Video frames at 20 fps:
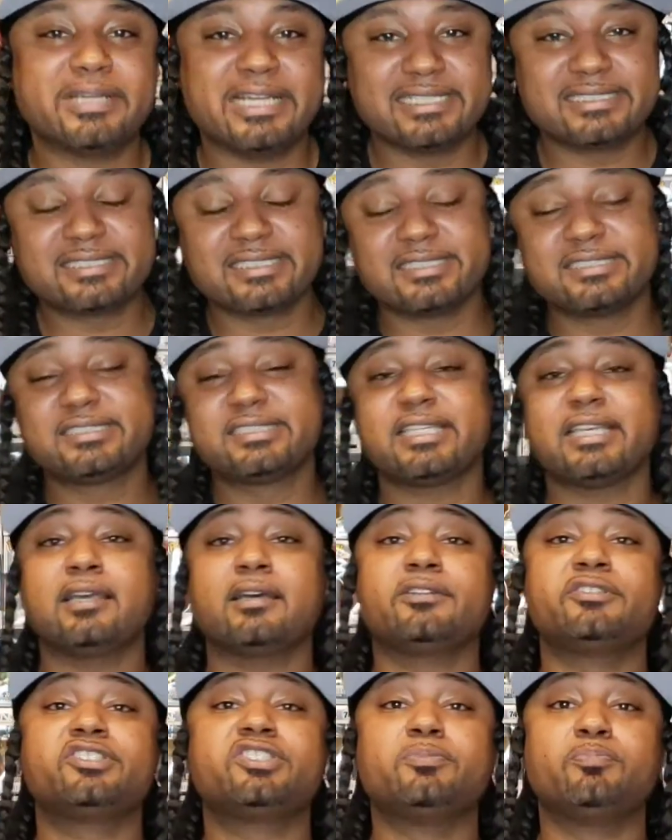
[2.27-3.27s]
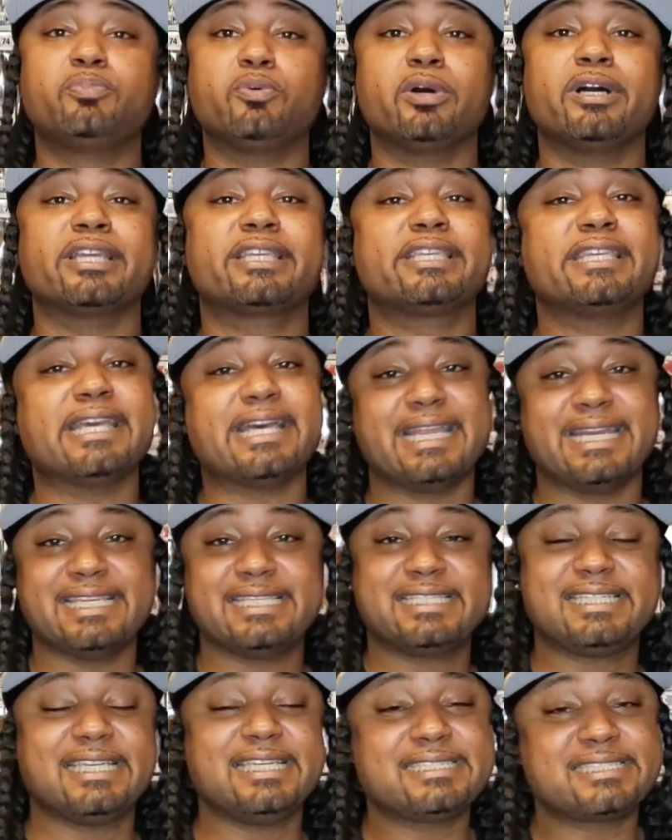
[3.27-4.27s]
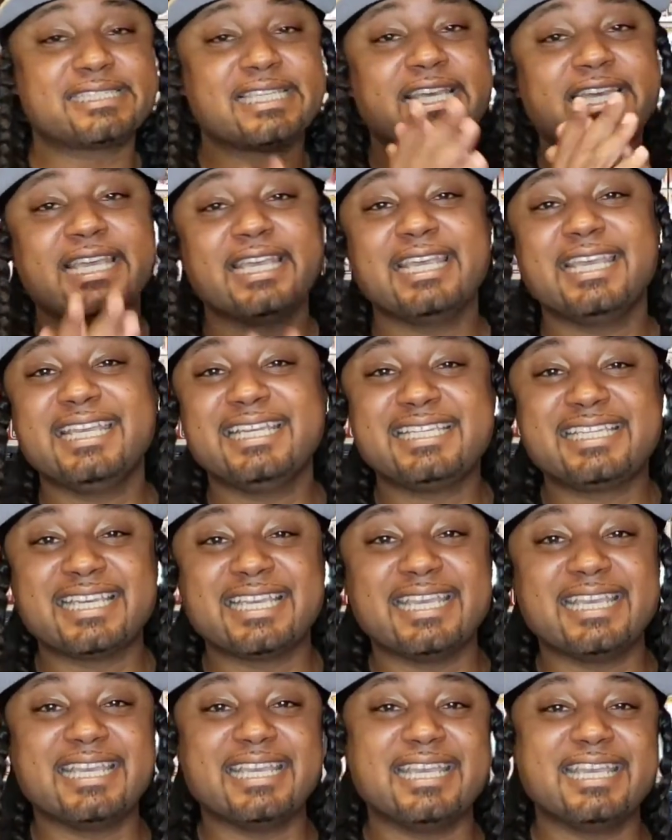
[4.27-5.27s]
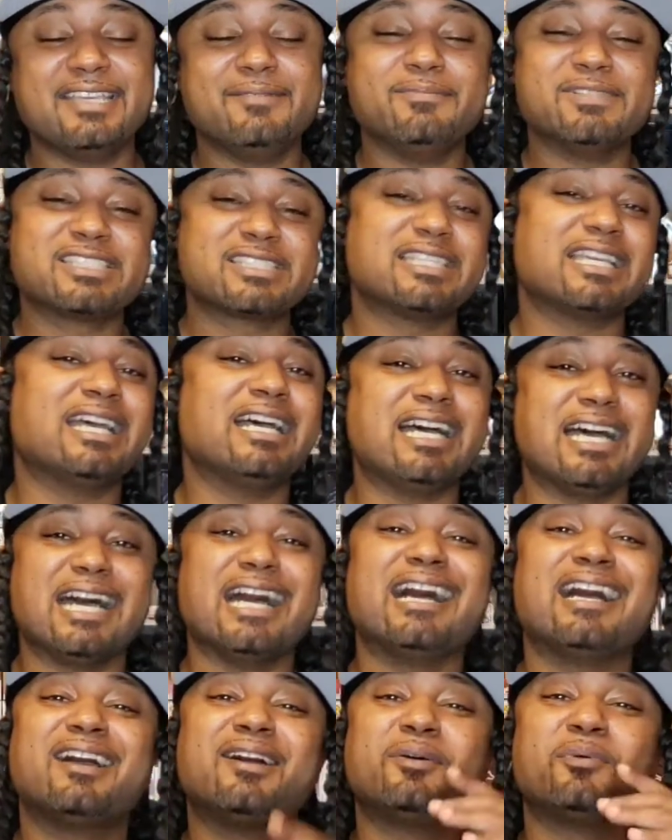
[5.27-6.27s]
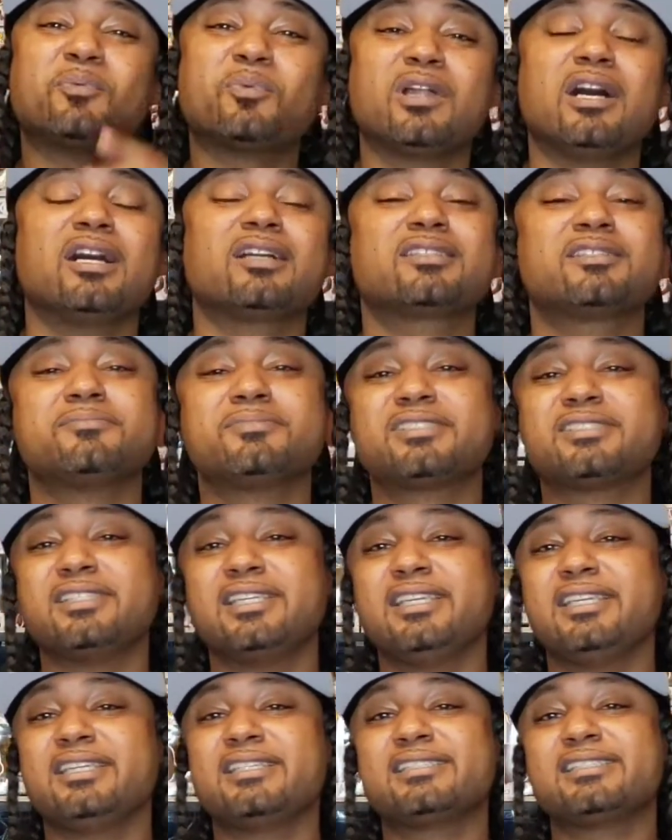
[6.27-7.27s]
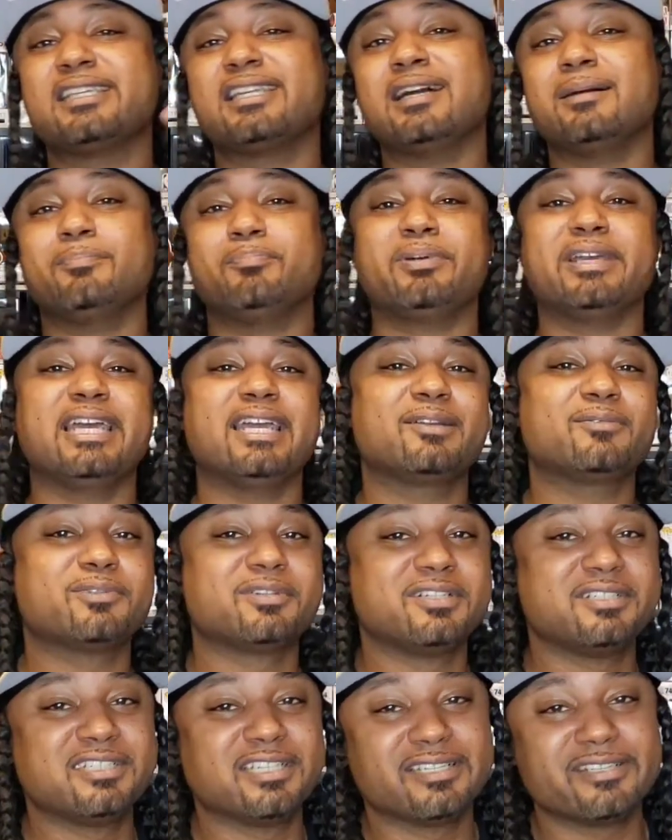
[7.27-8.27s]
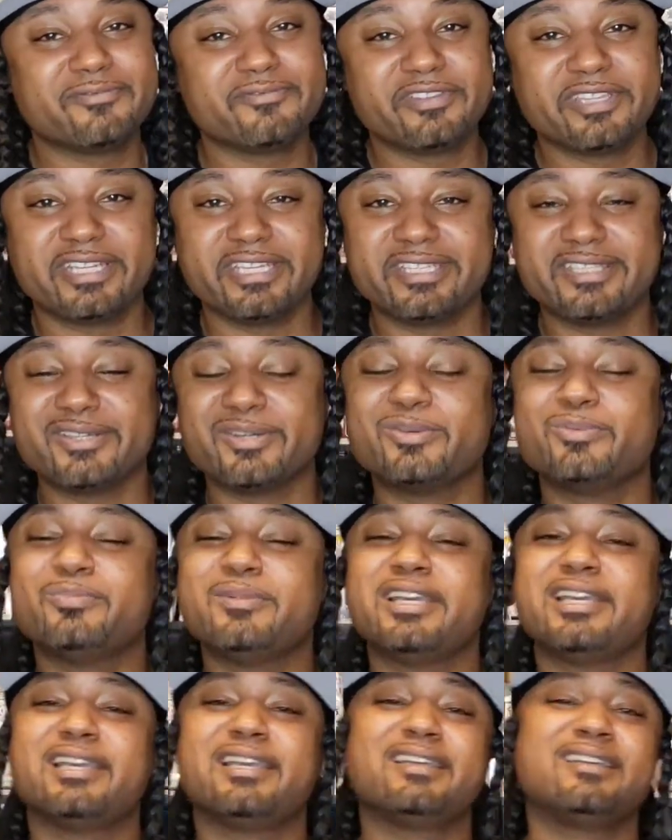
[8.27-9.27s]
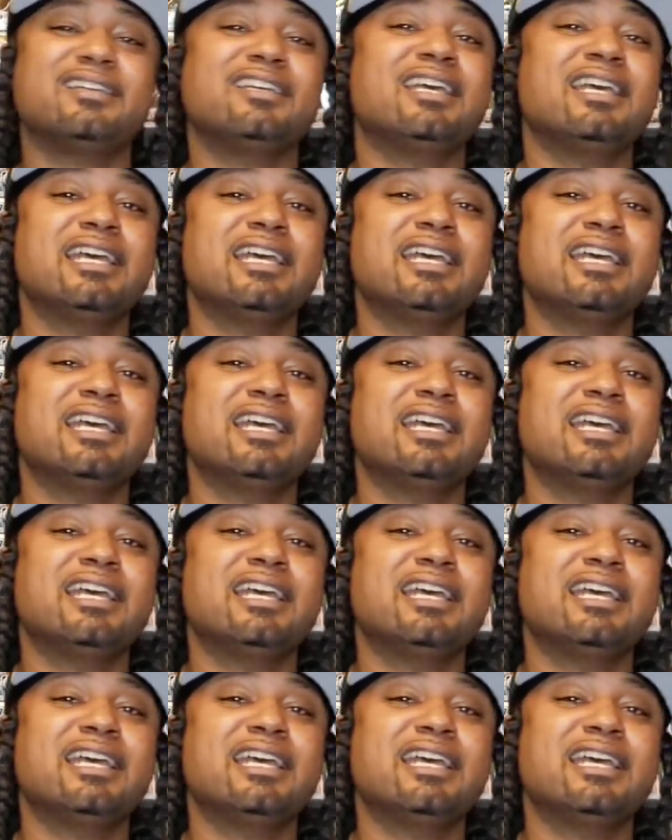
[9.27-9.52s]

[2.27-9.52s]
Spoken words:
back to the channel. It's your boy KaoticKiccs, aka Mr. I Rock Them Sneakers, and I'm back with another video, man.